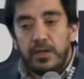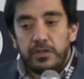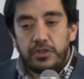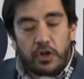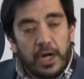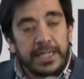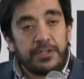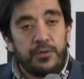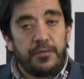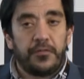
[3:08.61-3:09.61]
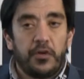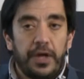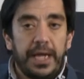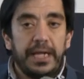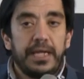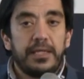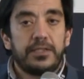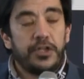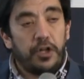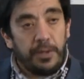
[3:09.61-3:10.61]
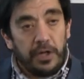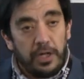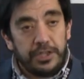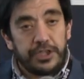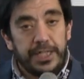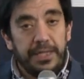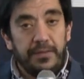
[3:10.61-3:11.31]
try to avoid terminology